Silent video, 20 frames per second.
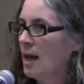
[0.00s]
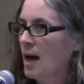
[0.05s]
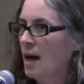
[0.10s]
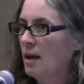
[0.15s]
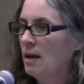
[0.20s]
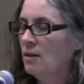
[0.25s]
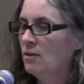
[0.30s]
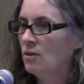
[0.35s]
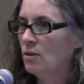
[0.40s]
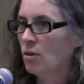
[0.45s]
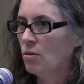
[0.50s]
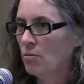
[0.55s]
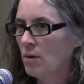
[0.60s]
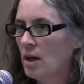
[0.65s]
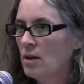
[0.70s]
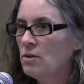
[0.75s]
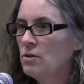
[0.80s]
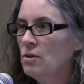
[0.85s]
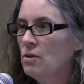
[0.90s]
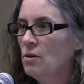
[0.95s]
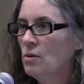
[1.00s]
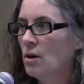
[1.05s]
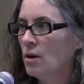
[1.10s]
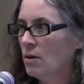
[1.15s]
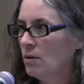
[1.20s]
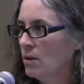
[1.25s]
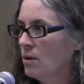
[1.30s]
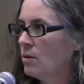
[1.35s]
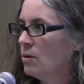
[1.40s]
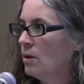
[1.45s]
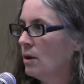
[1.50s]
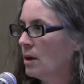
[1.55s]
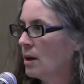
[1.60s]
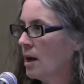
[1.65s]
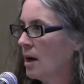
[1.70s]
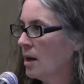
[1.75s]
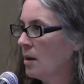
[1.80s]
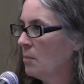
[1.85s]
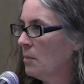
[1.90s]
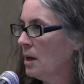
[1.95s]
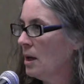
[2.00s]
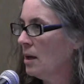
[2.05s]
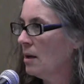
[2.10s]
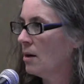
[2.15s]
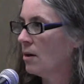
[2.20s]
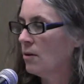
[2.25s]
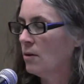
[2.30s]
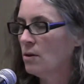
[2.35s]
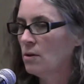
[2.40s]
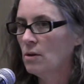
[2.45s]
that is a threat to our local economy. Our